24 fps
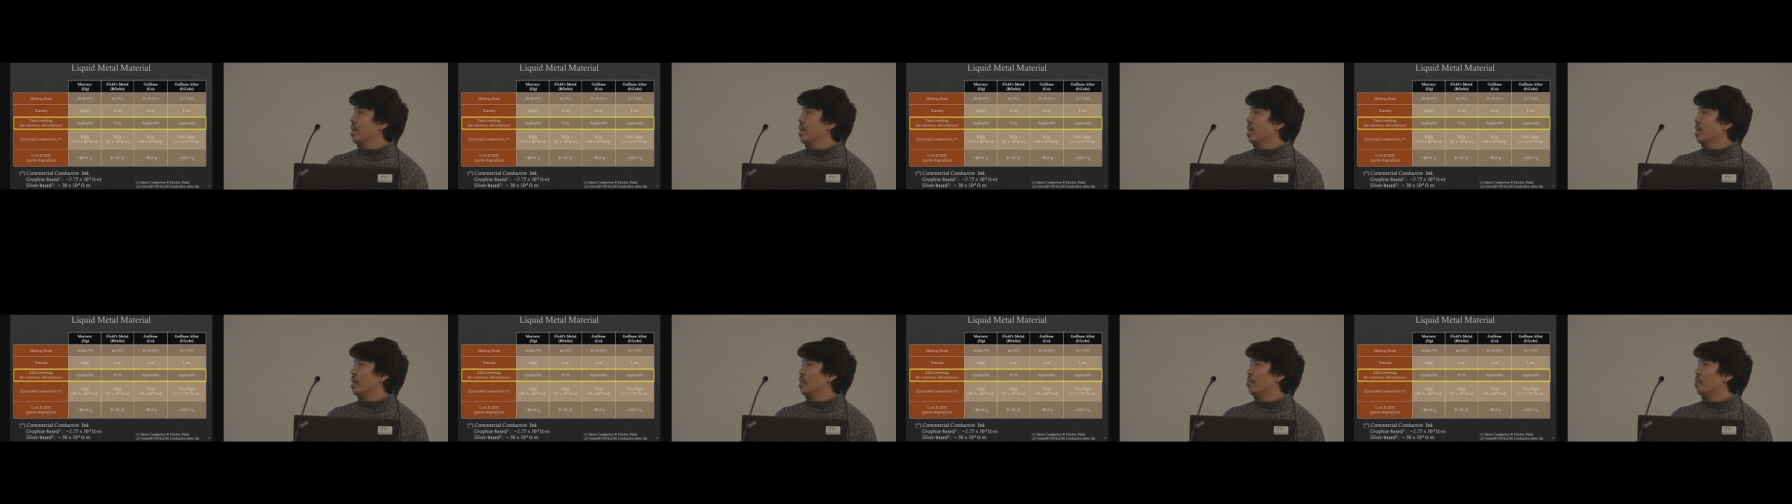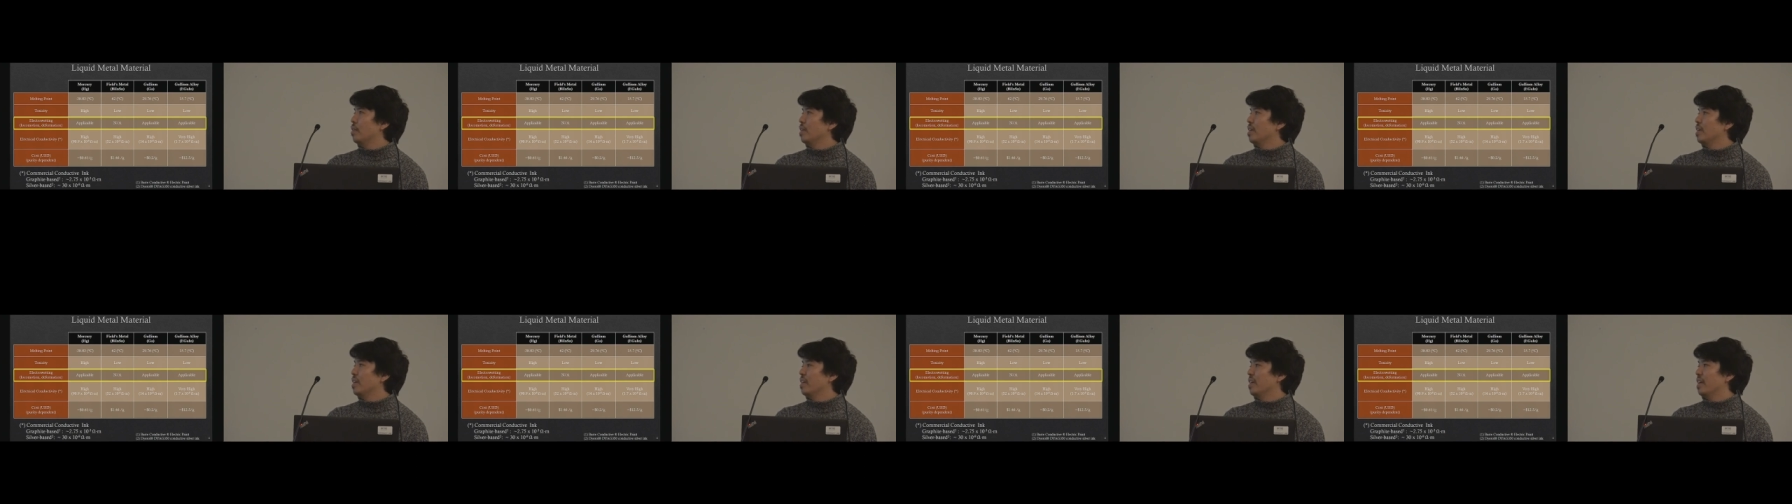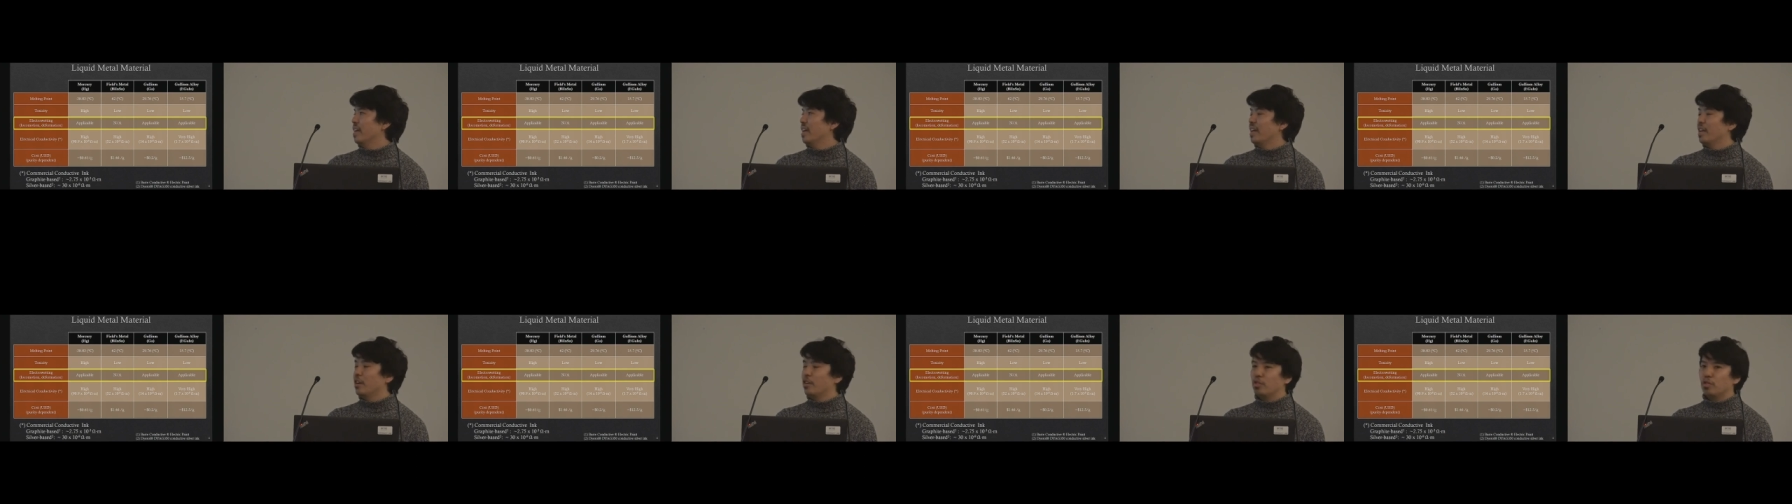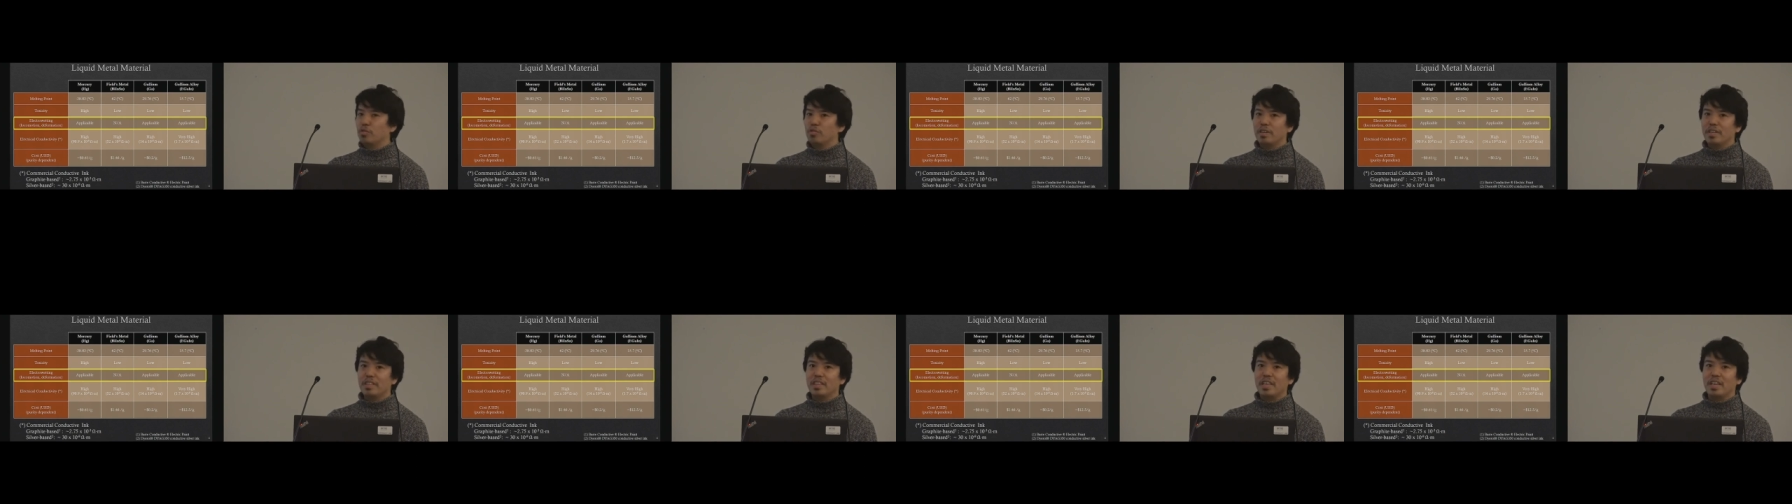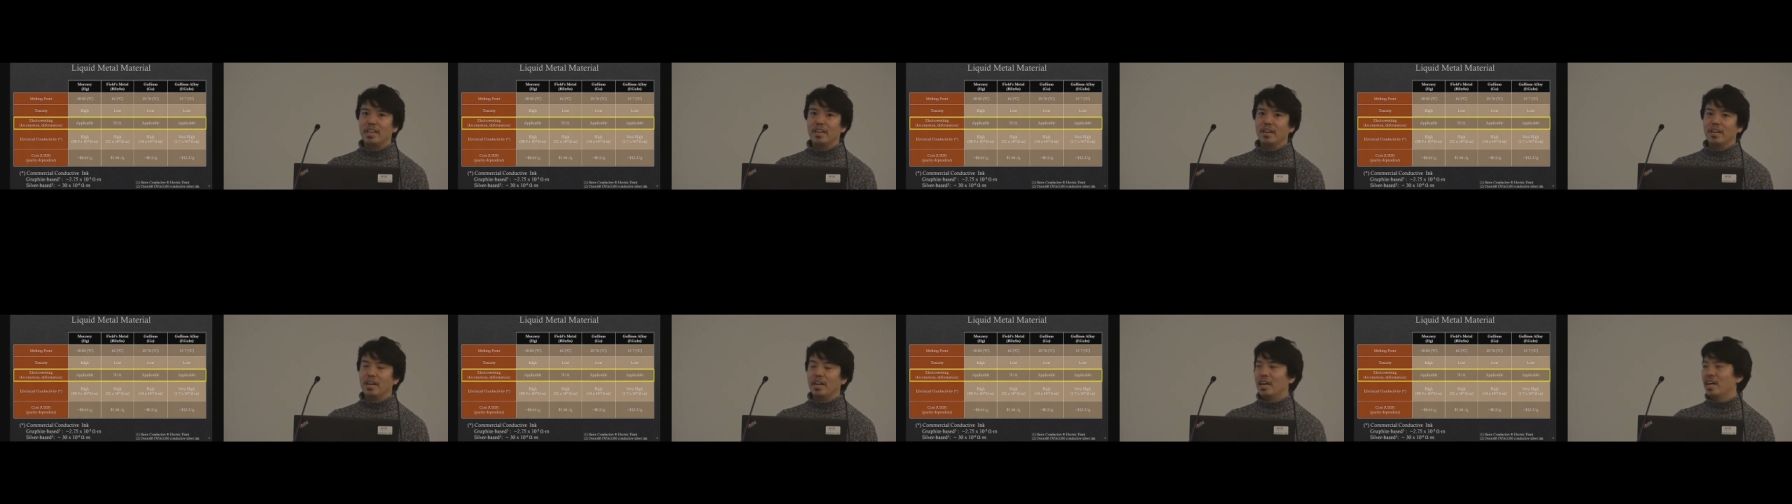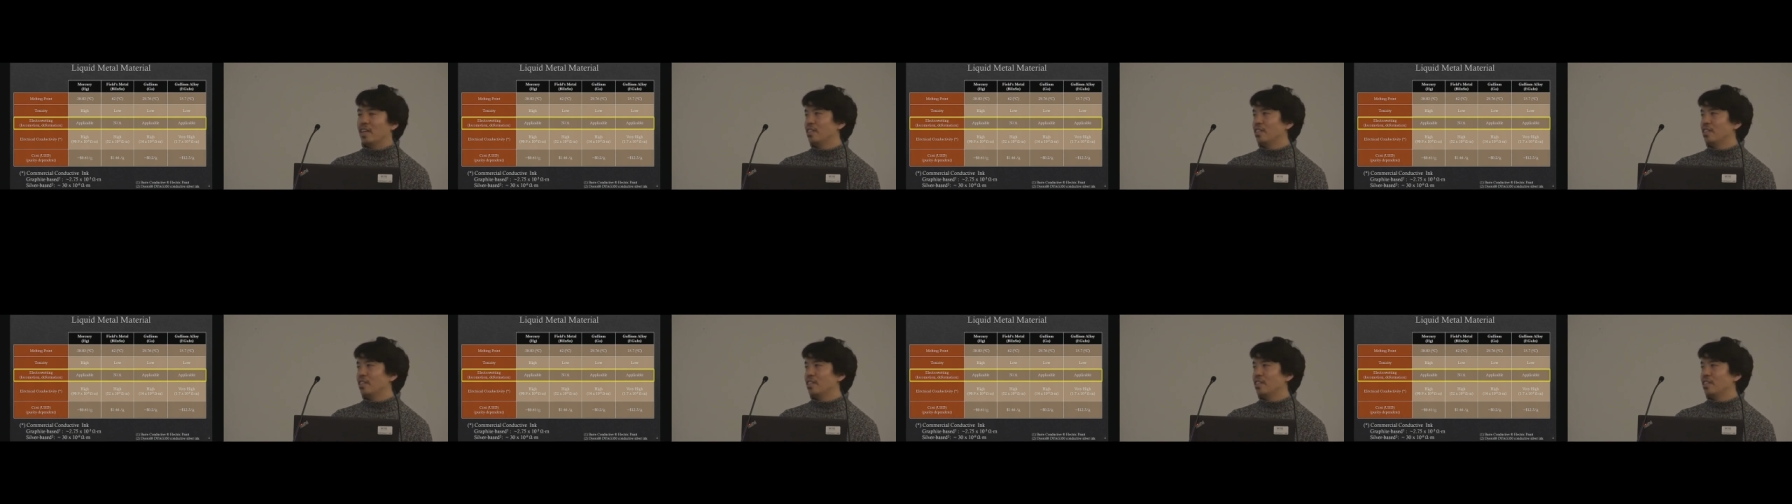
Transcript: And finally, electrolyting,